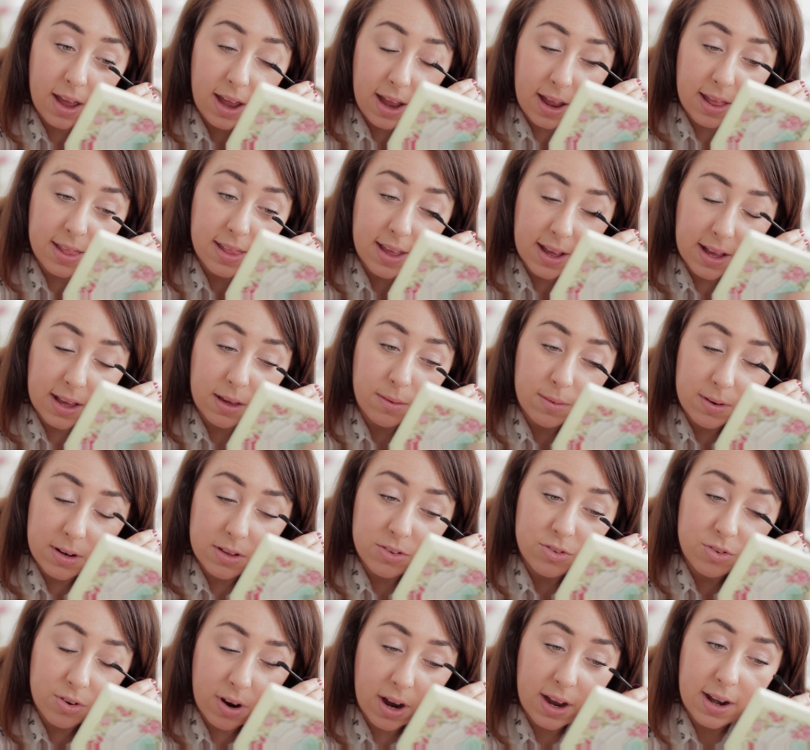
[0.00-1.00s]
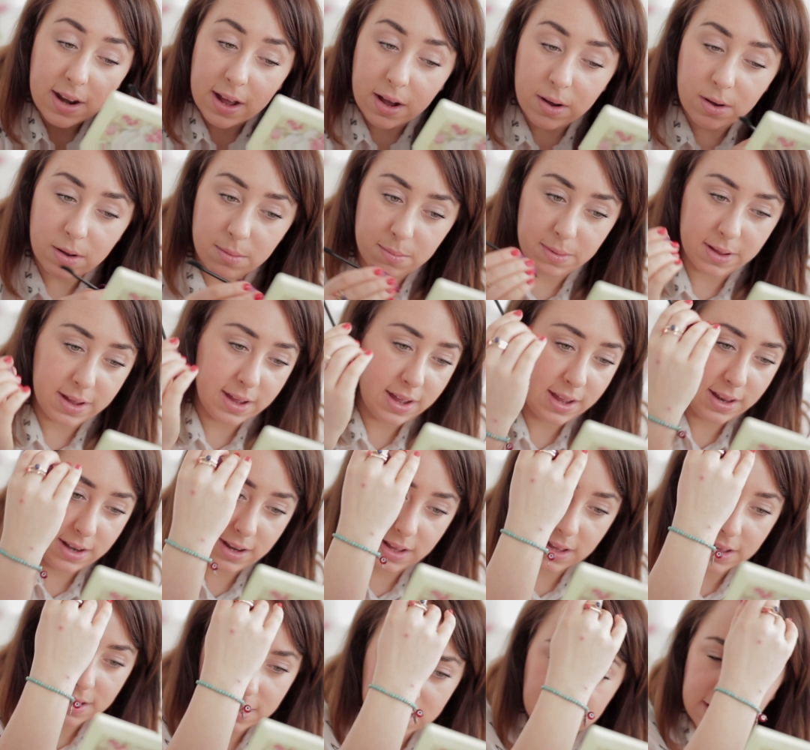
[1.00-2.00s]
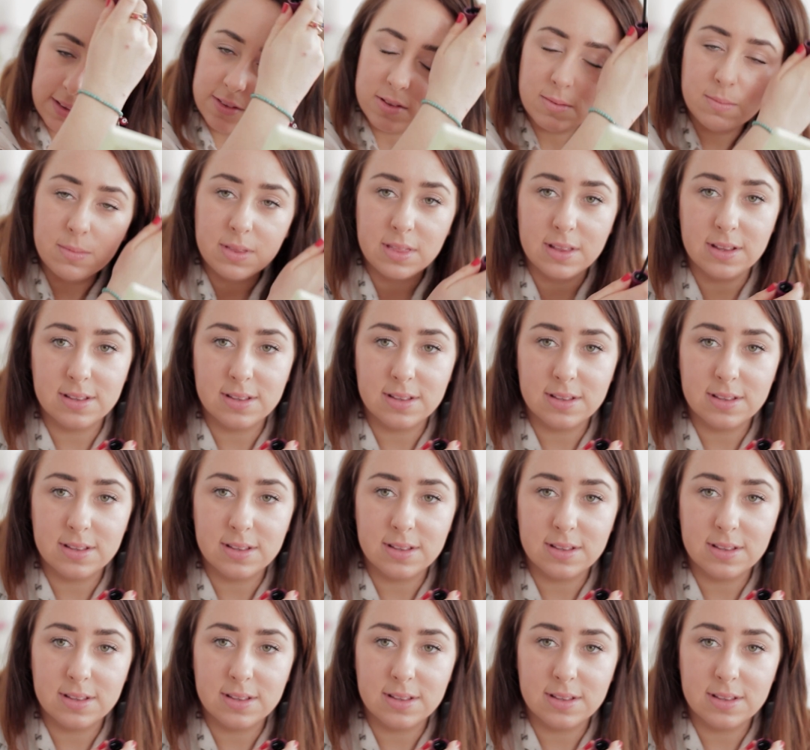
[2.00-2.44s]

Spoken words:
I like it when it's dried out a bit and it gives me